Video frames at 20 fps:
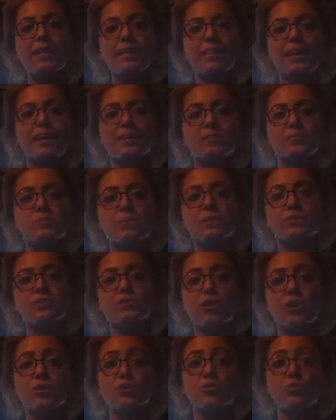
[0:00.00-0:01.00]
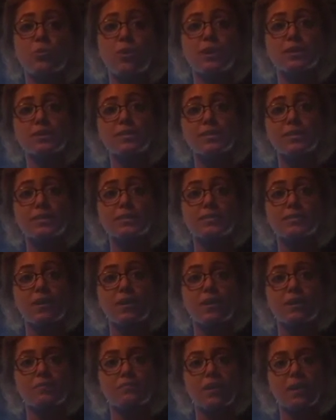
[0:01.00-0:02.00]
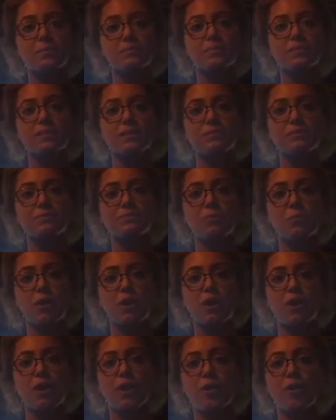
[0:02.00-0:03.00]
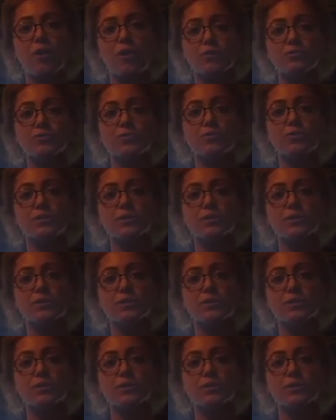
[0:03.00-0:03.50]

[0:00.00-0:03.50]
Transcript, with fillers: that express large quantities of MC4R also